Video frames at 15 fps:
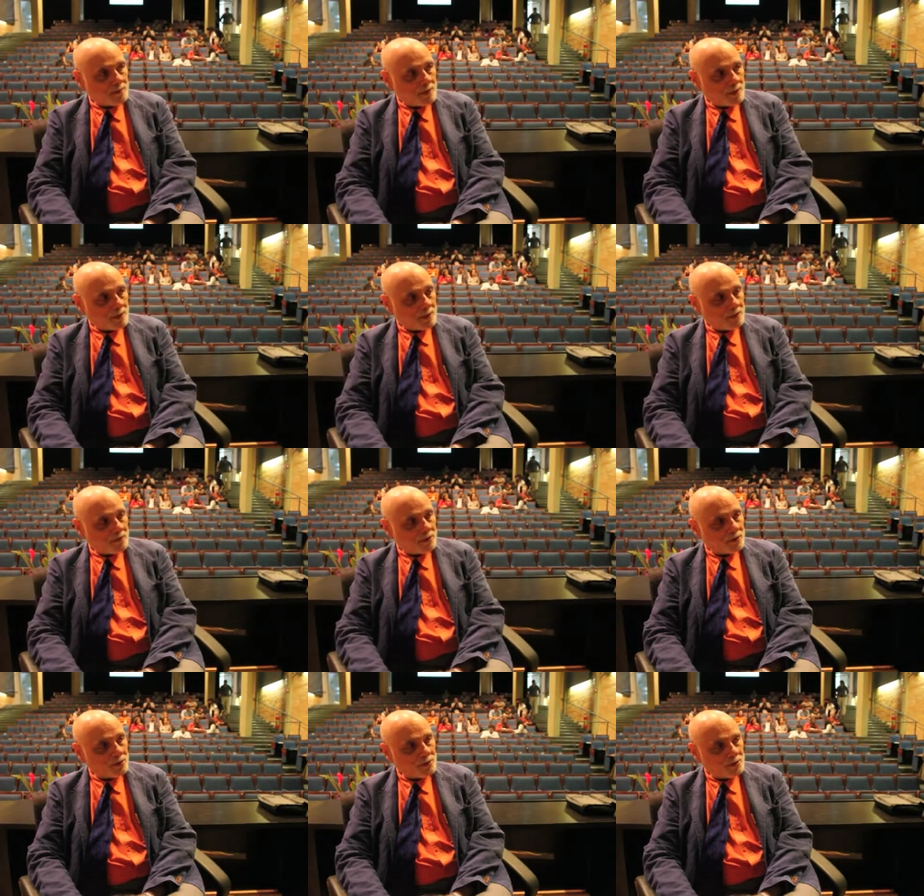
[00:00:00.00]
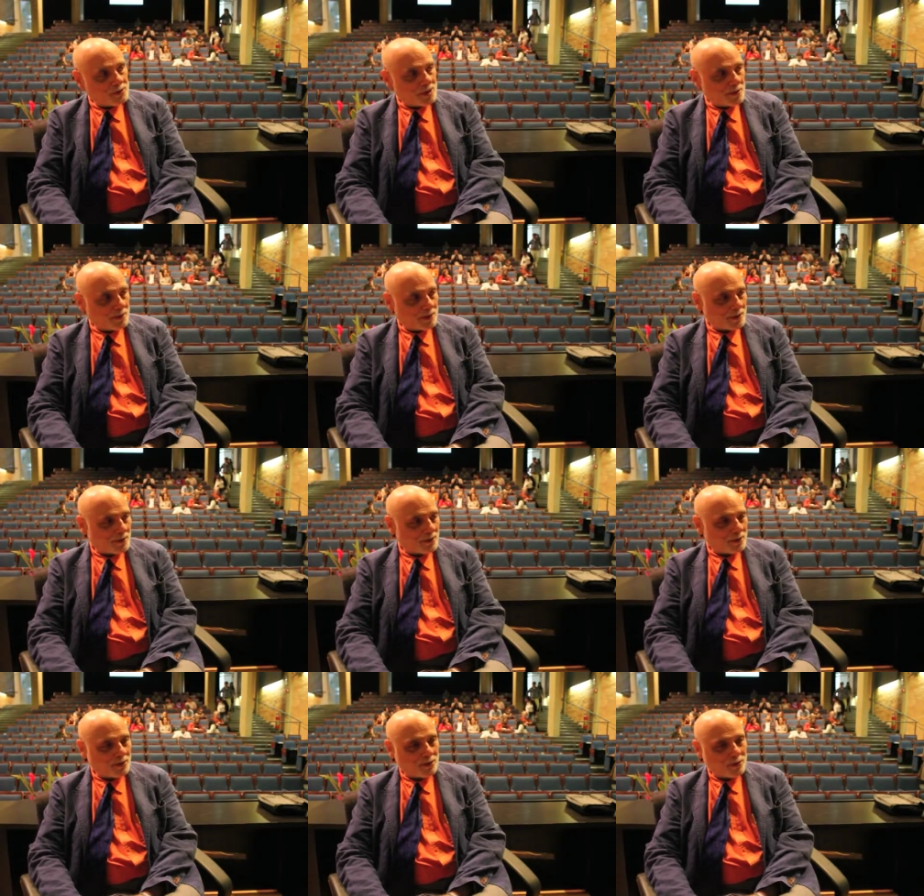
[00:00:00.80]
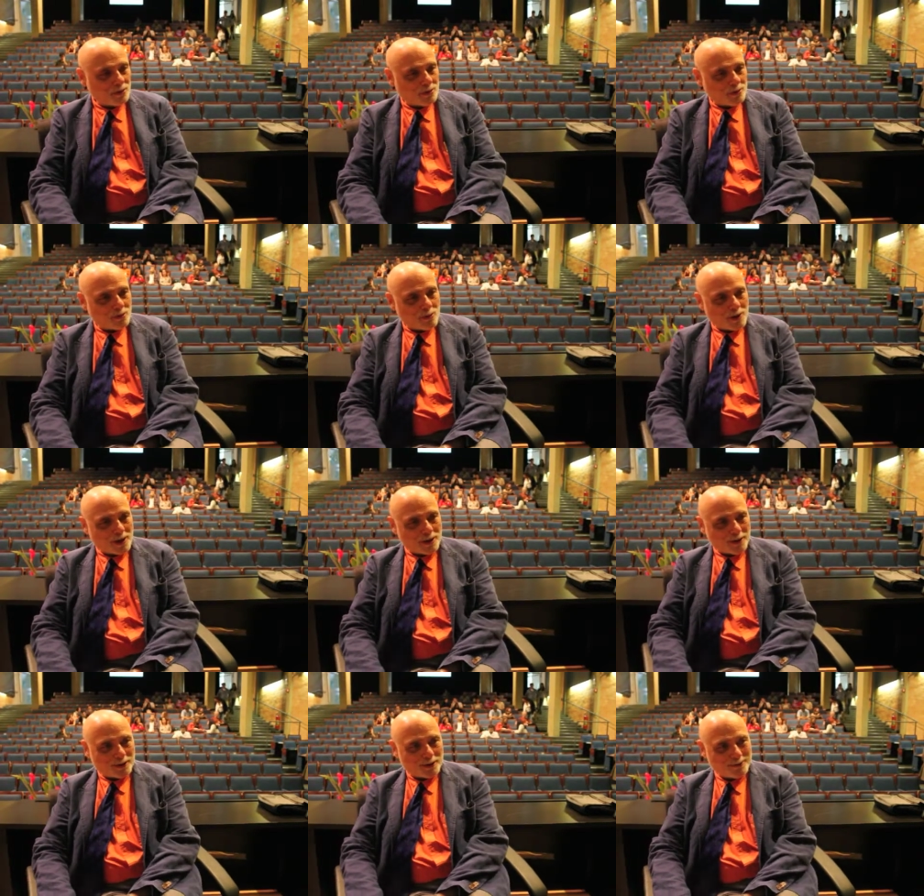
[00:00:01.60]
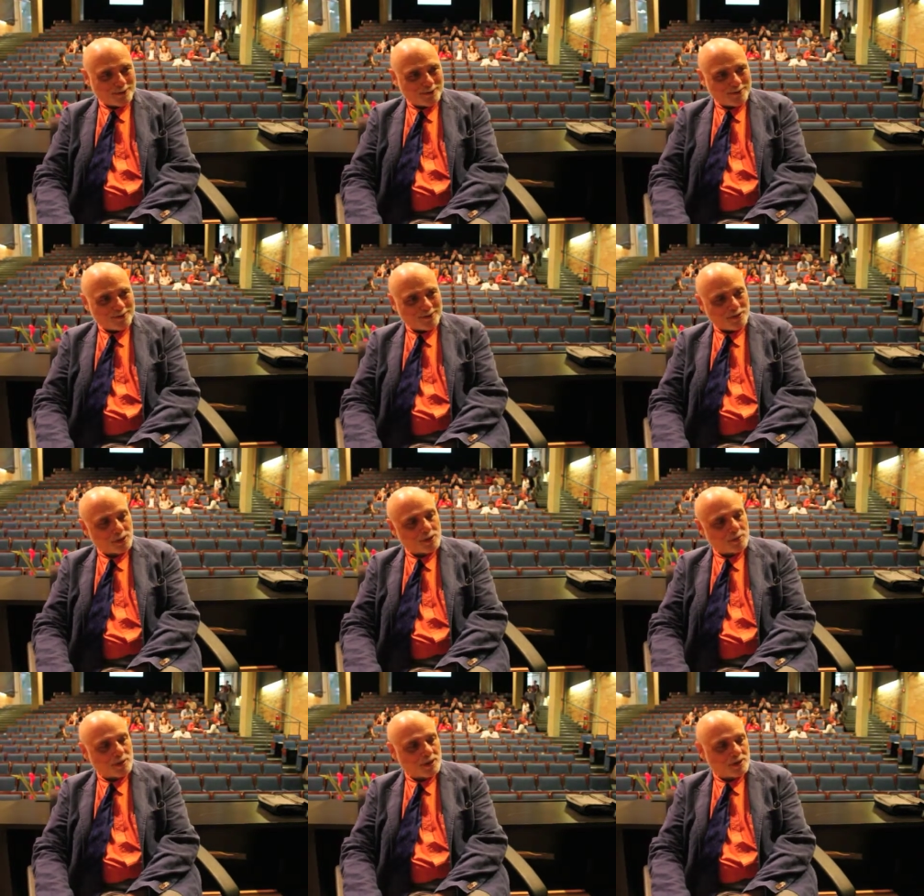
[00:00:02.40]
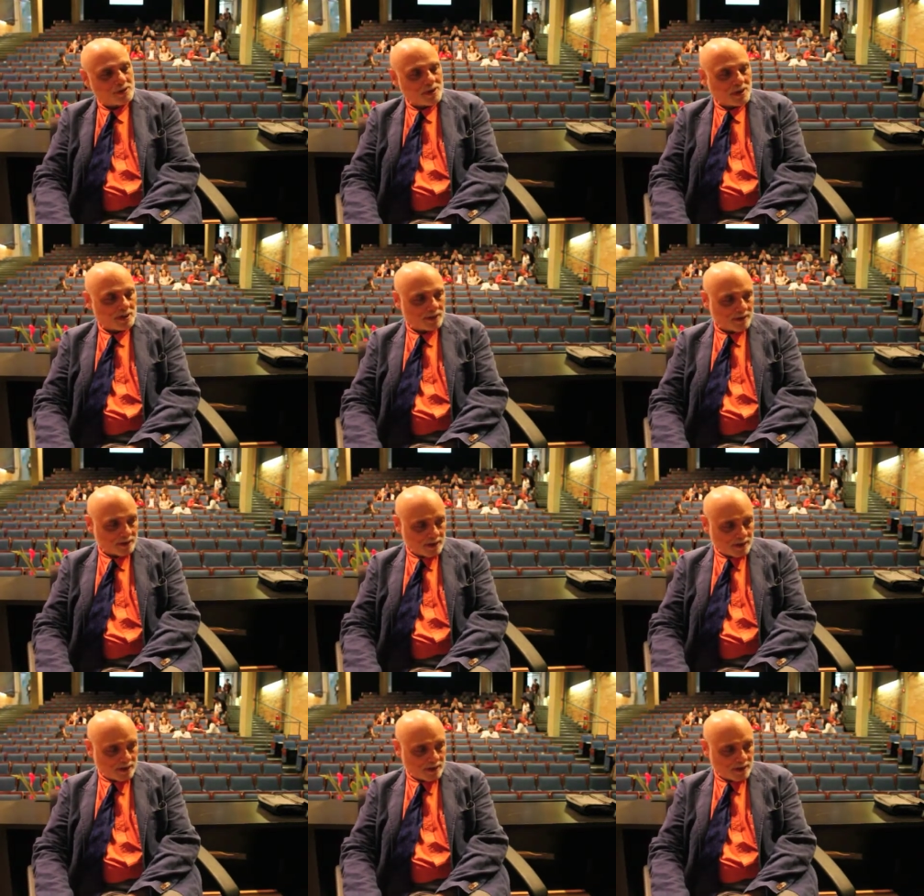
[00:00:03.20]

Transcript: But if you do something, you should do it well, which means that